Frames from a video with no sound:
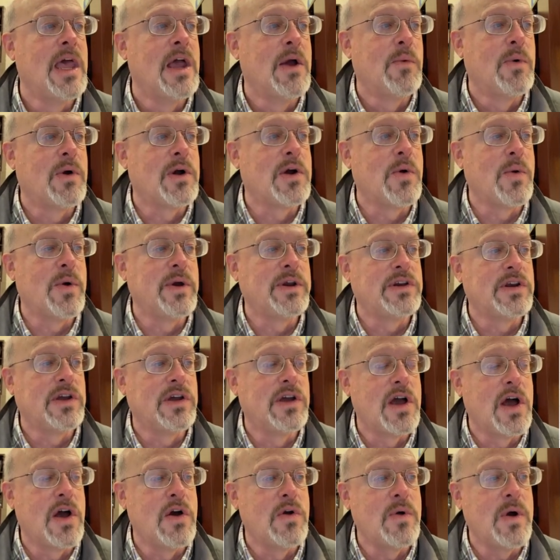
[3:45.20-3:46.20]
We're going to
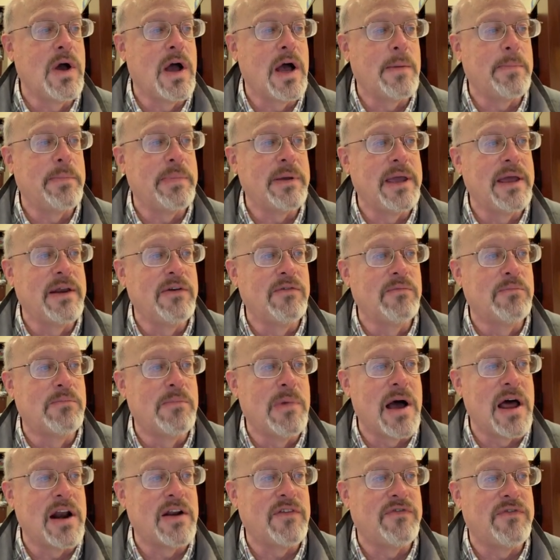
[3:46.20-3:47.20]
go up and
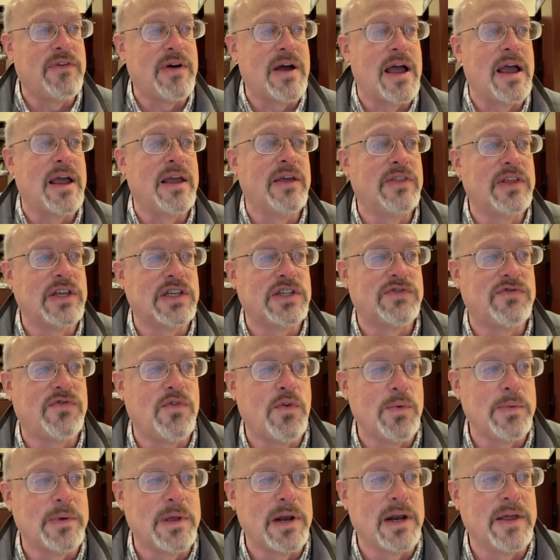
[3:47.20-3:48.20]
modify this
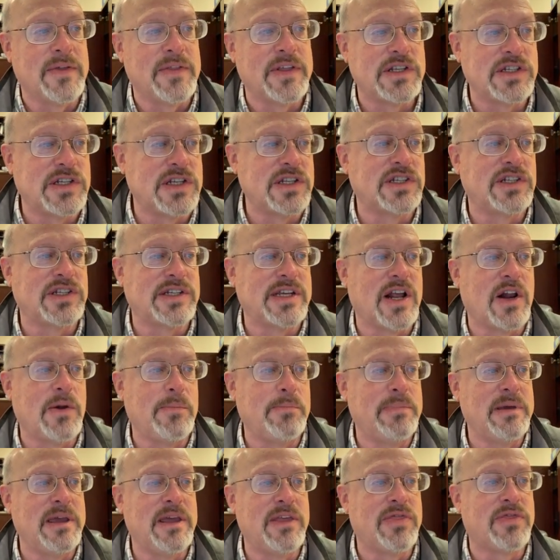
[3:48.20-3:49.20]
formula that's in cell
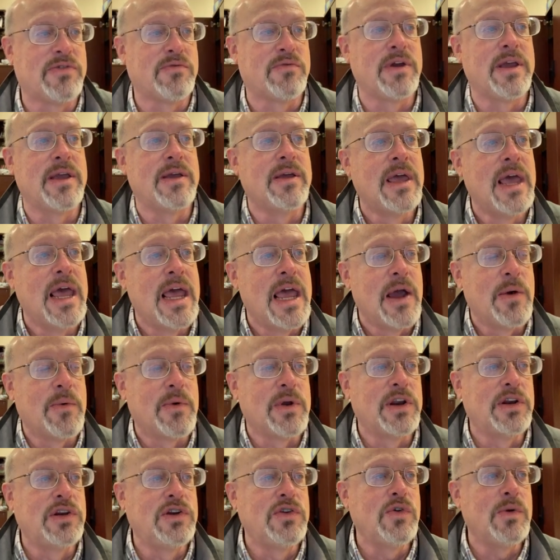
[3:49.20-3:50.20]
B3. And
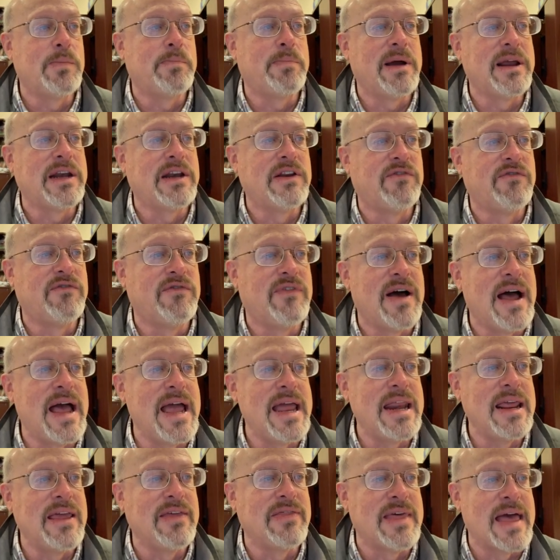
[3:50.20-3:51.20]
we're going to do it by
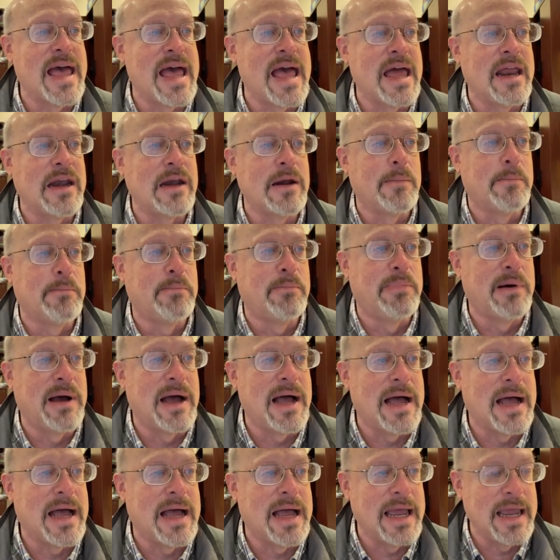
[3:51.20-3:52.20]
dividing that
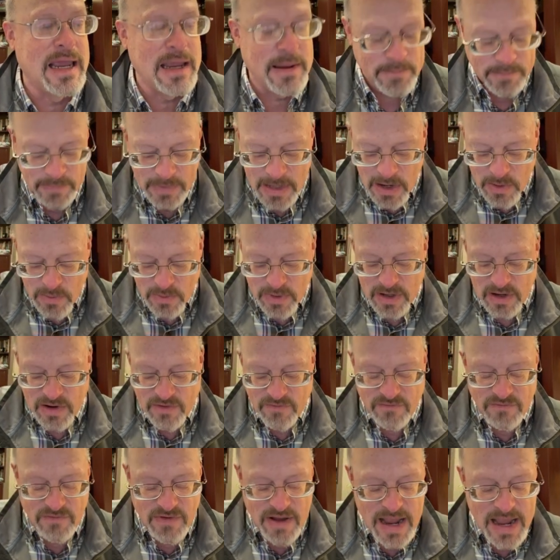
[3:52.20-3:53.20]
by, we're going to
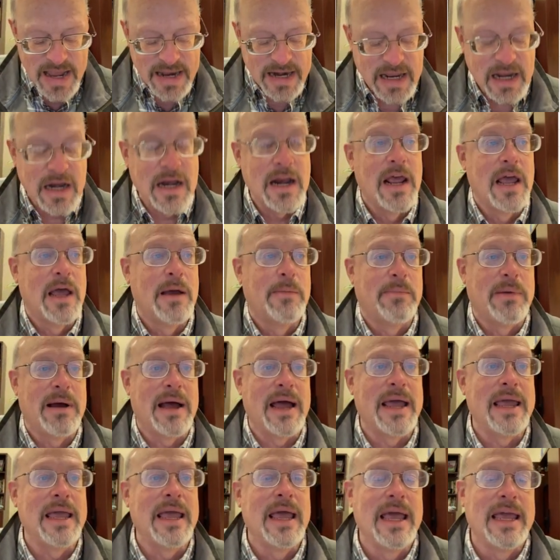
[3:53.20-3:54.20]
divide it
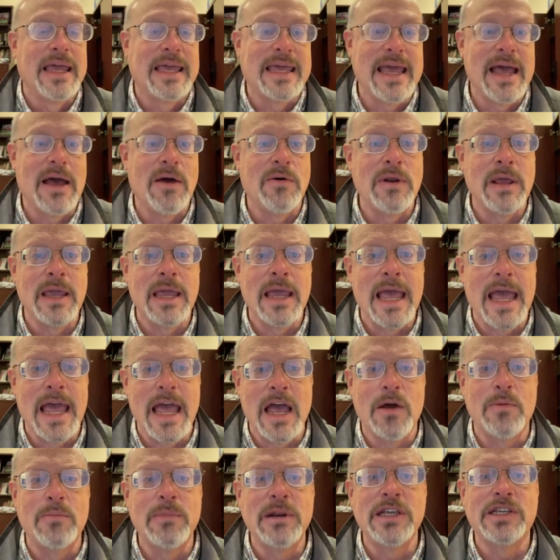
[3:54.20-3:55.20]
by counting
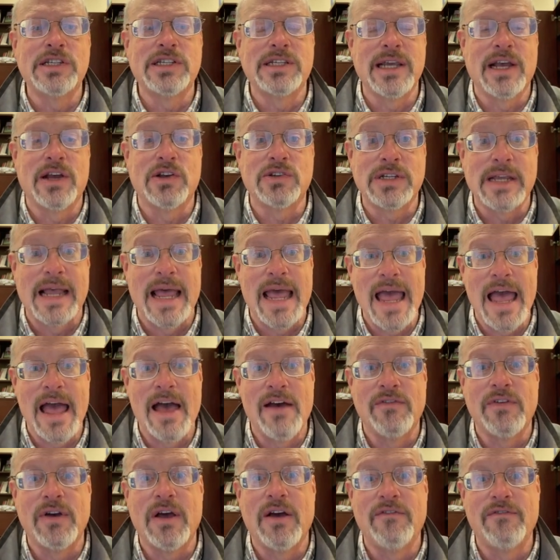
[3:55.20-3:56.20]
how many cells
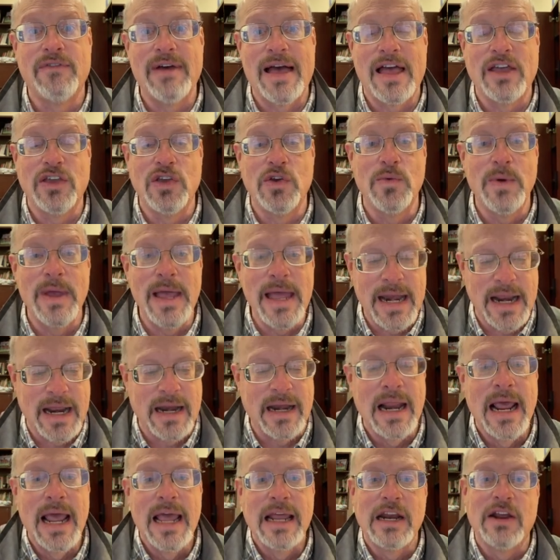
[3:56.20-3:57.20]
have value in
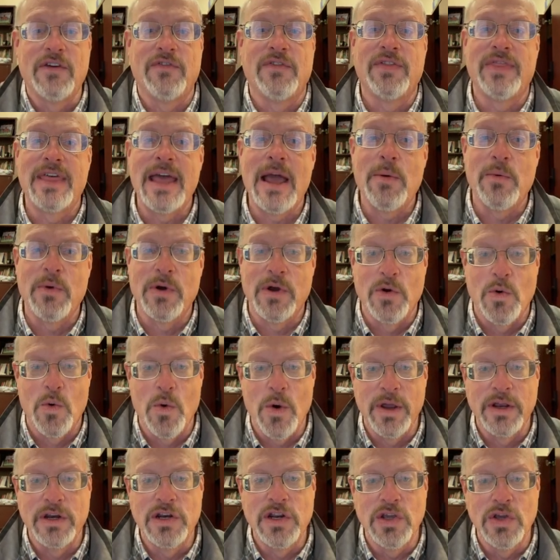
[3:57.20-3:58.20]
it. Now, for that, we're
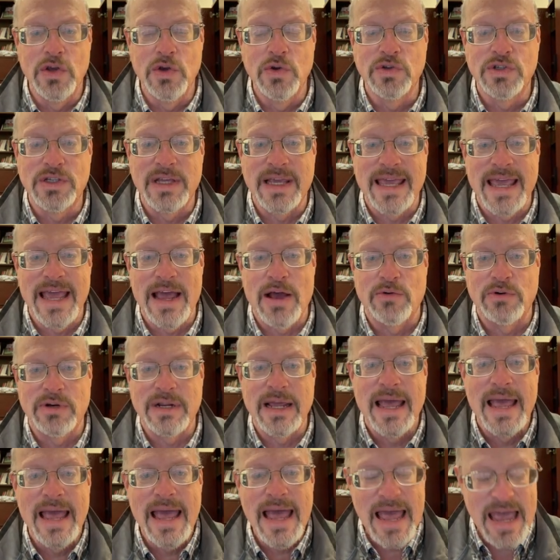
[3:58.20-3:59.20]
going to use the count
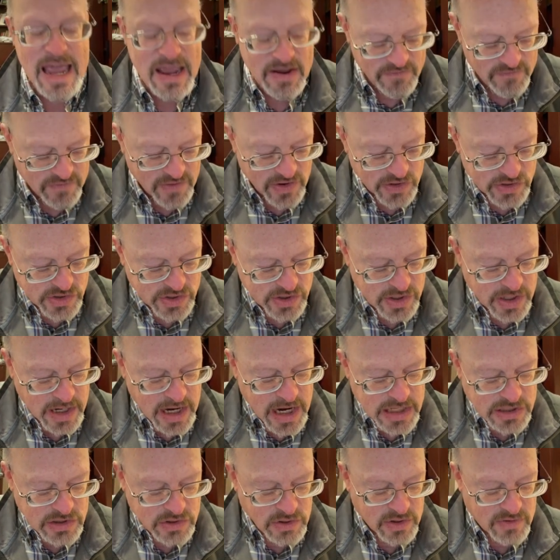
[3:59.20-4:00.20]
A function.
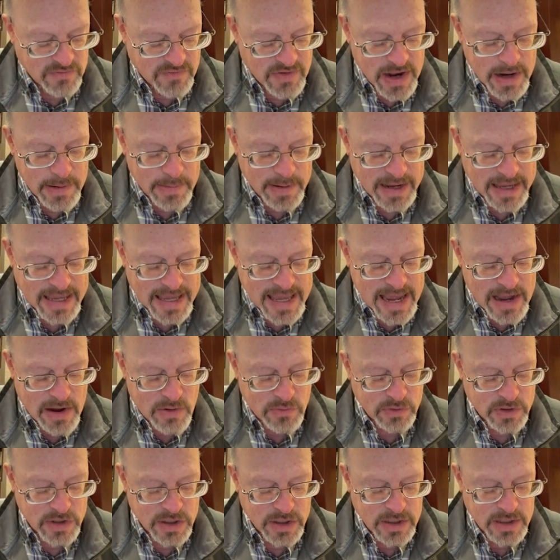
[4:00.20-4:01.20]
So divided by
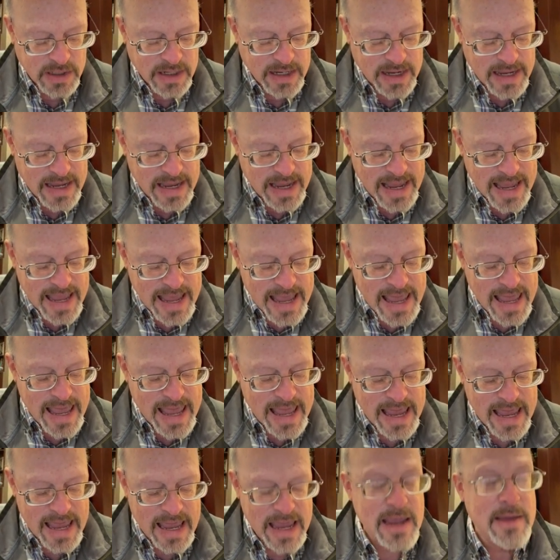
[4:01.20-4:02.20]
count
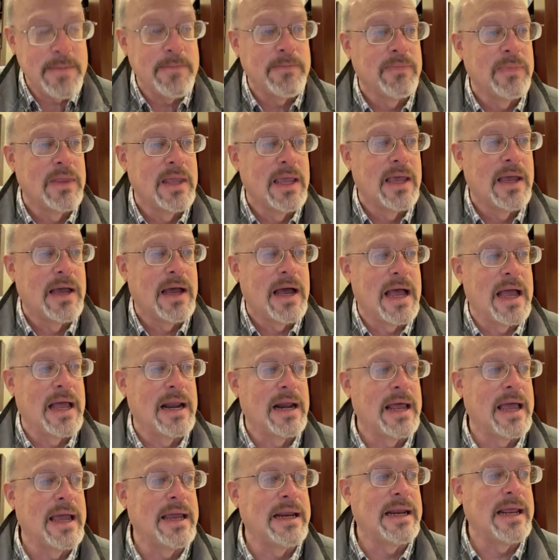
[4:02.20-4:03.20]
A,
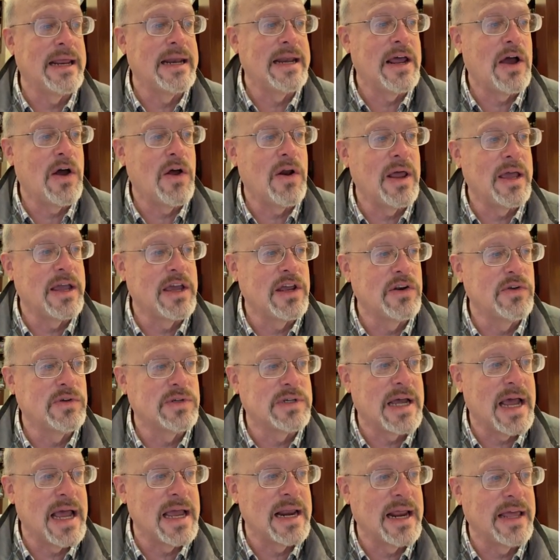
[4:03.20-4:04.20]
highlight, and now all I can do is
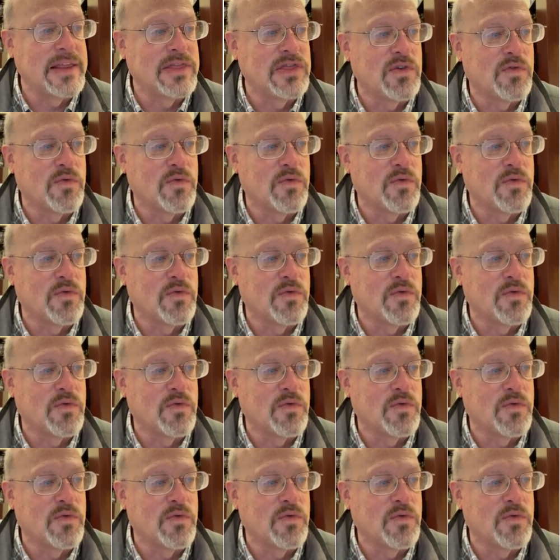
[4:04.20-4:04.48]
highlight the